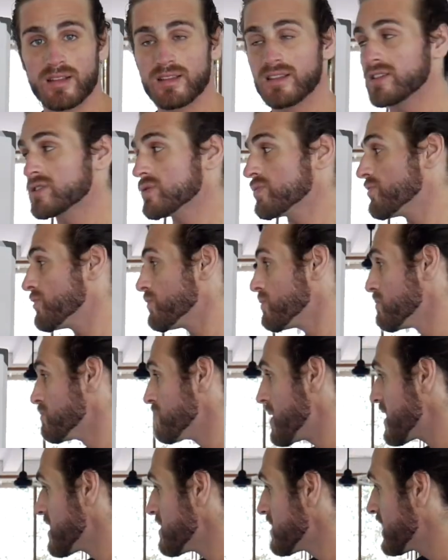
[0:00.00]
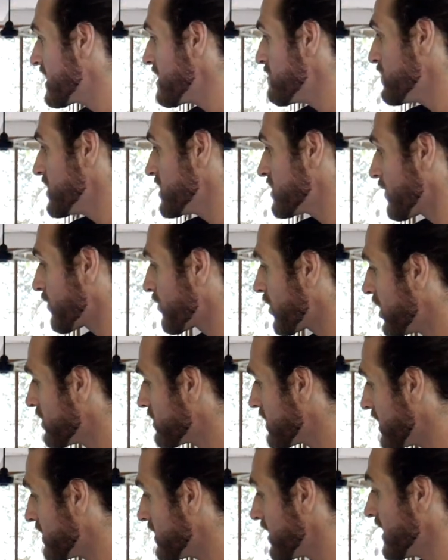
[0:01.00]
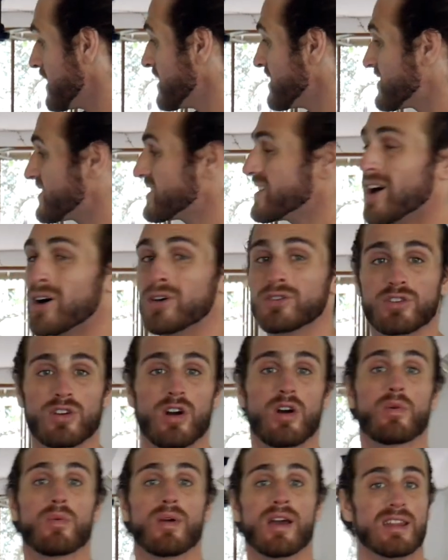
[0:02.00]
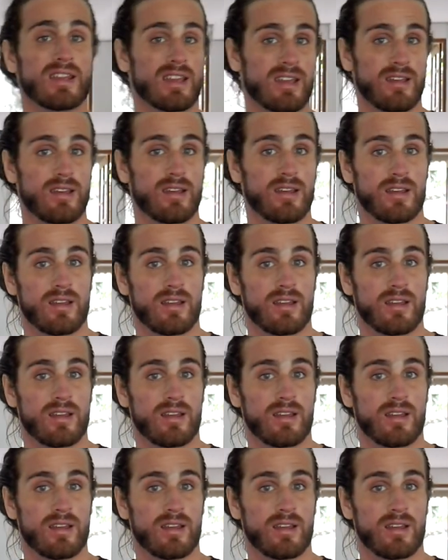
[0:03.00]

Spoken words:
And this key piece of content sells already.